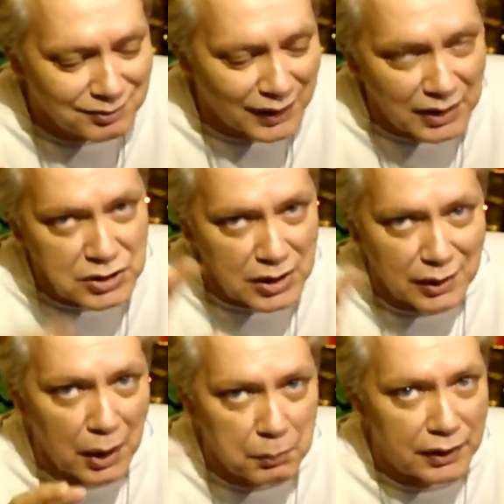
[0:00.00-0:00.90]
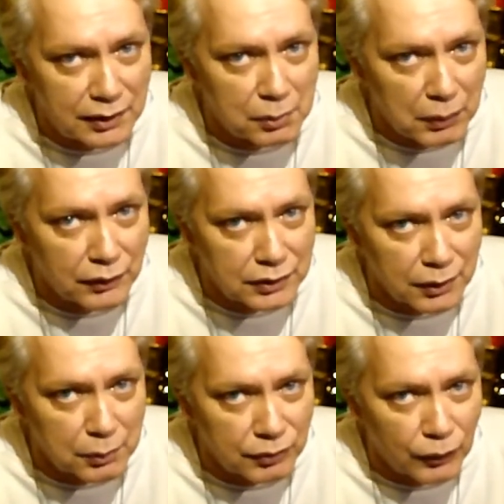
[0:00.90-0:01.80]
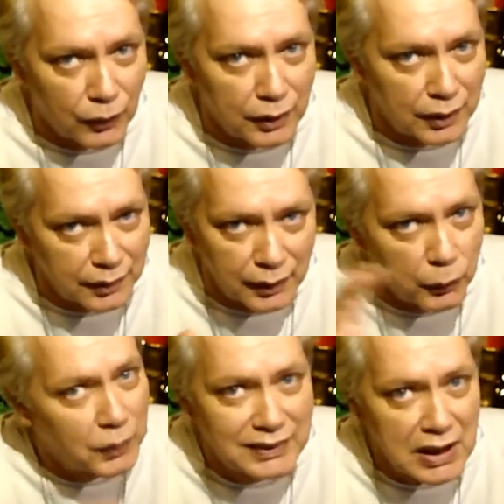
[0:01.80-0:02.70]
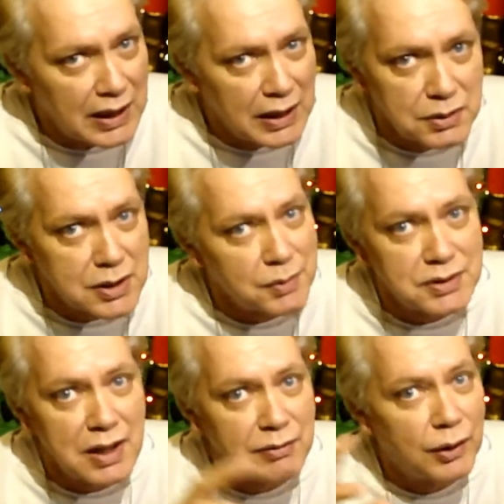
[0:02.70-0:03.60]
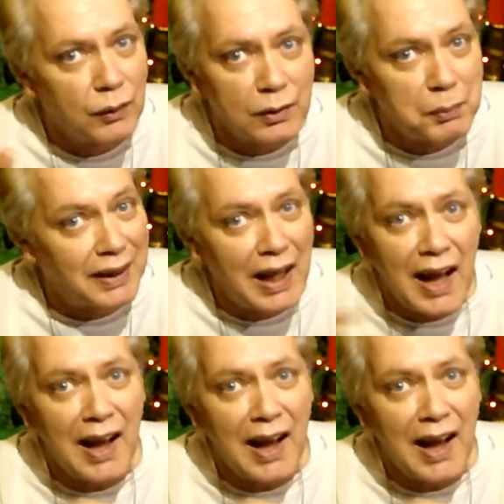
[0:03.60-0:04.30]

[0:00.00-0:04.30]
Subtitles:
Like I said, I've been in the military before, and there were times I was never called by